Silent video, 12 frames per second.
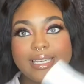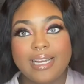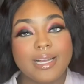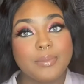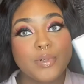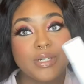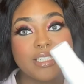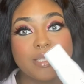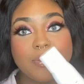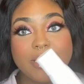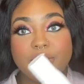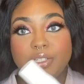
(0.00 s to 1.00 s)
I'm going to
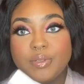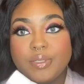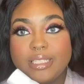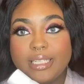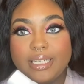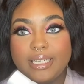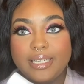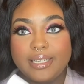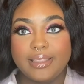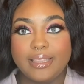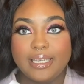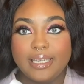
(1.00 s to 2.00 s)
be using
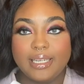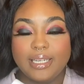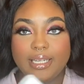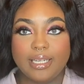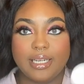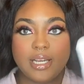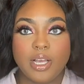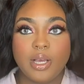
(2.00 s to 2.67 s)
the